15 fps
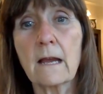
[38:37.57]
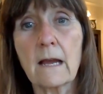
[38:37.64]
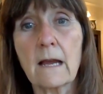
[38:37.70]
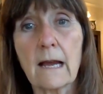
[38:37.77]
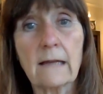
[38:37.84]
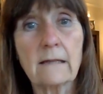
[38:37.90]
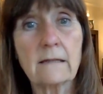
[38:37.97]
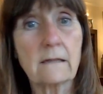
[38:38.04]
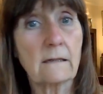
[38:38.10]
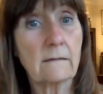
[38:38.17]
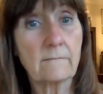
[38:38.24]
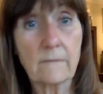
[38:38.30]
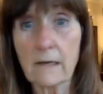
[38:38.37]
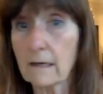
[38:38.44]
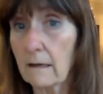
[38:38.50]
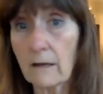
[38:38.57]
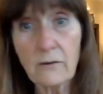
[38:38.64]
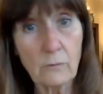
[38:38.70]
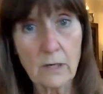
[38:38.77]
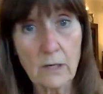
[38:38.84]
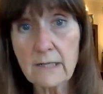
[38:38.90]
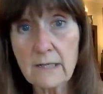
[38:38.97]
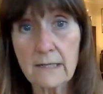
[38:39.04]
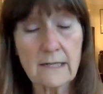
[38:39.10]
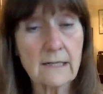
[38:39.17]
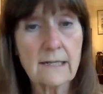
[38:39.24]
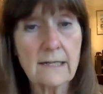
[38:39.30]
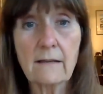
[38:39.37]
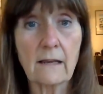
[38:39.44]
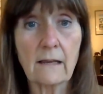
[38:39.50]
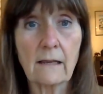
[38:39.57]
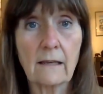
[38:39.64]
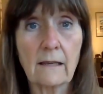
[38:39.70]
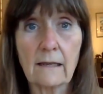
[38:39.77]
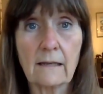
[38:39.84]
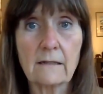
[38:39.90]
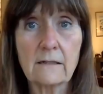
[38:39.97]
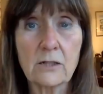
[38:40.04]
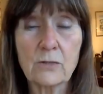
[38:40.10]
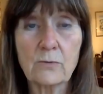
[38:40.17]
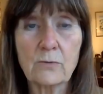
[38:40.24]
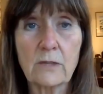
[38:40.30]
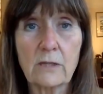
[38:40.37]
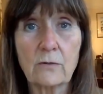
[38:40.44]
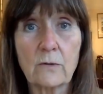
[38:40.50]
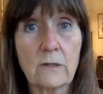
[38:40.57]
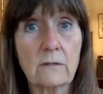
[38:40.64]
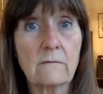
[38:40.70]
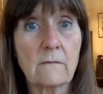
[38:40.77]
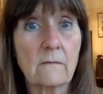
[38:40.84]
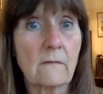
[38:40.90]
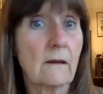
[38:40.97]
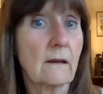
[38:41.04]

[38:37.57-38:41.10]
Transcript: And otherwise, as I say, they can get in touch with you